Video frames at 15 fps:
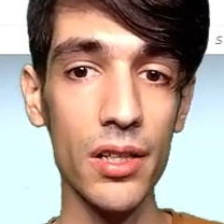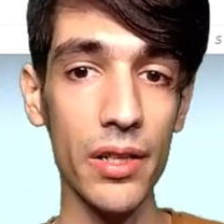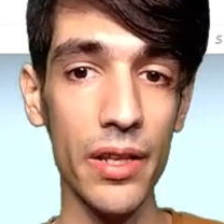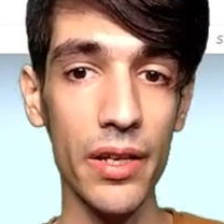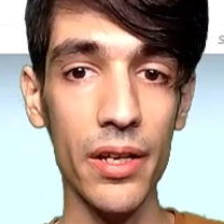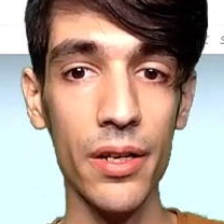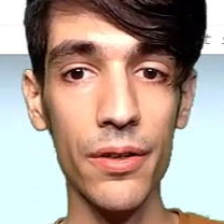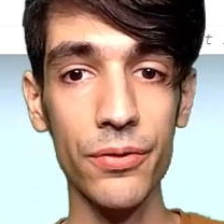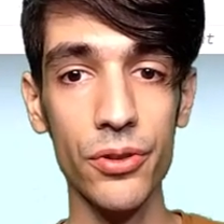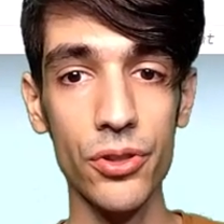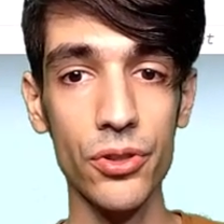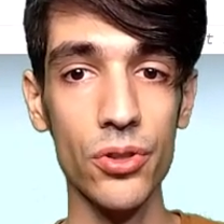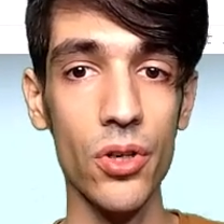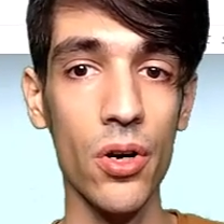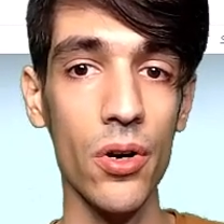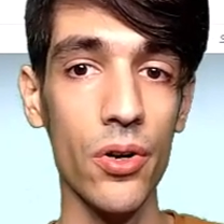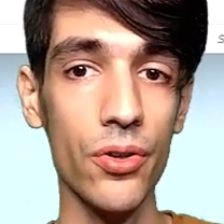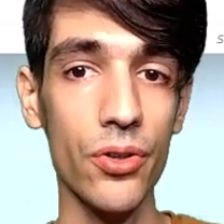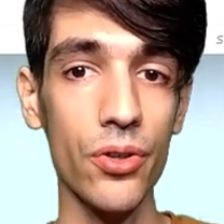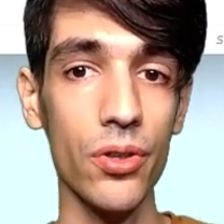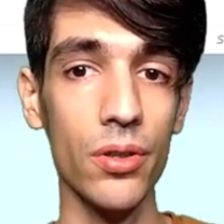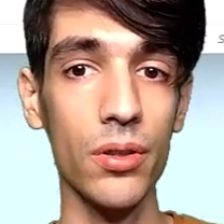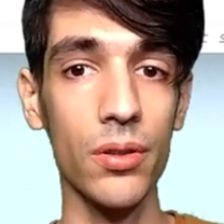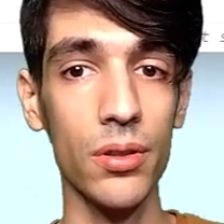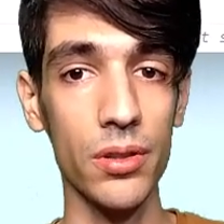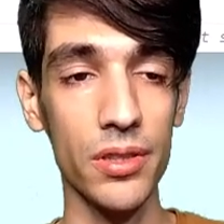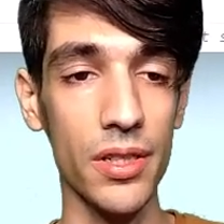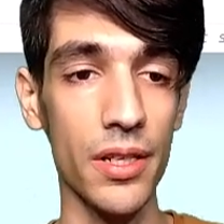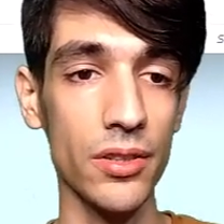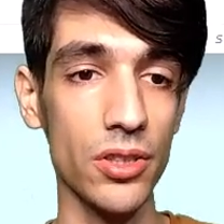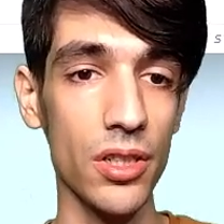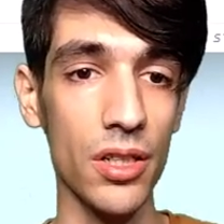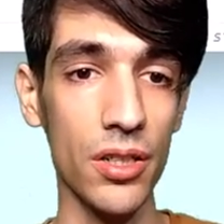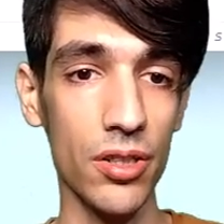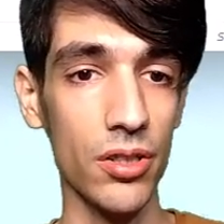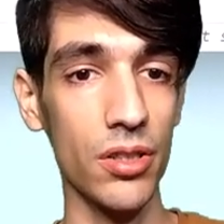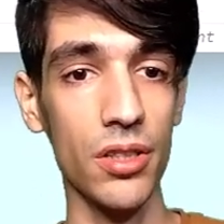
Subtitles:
left, start, center.